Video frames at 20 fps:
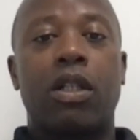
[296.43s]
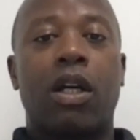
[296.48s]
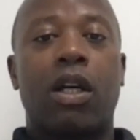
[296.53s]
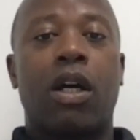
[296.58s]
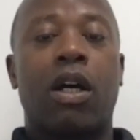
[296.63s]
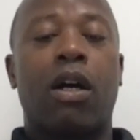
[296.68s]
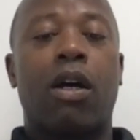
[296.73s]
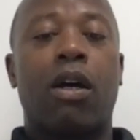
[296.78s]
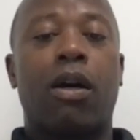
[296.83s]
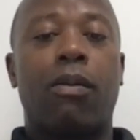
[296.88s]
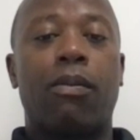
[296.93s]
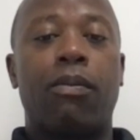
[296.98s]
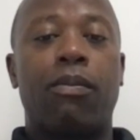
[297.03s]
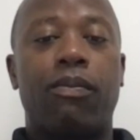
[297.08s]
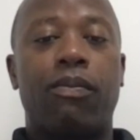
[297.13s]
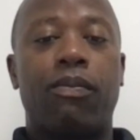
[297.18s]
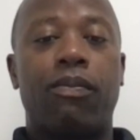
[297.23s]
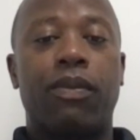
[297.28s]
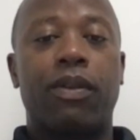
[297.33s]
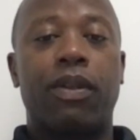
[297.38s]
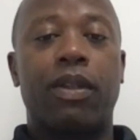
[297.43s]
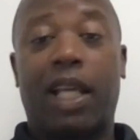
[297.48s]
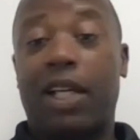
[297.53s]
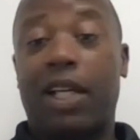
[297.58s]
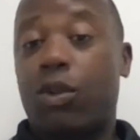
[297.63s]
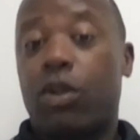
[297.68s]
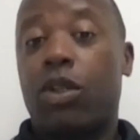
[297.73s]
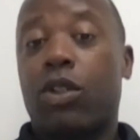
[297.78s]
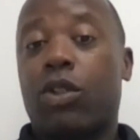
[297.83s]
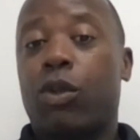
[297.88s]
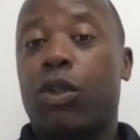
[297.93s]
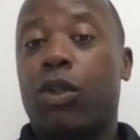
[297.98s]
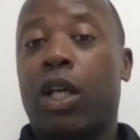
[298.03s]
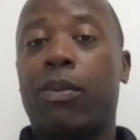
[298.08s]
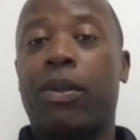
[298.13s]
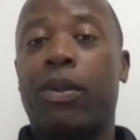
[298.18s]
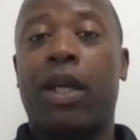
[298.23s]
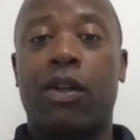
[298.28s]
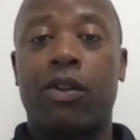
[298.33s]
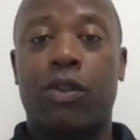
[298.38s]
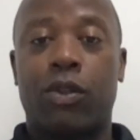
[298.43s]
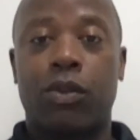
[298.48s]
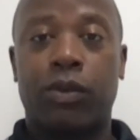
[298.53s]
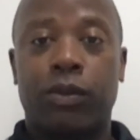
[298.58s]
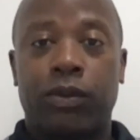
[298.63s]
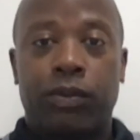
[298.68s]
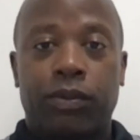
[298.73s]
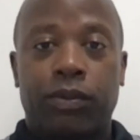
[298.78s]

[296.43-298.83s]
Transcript: That's what it's going to come down to.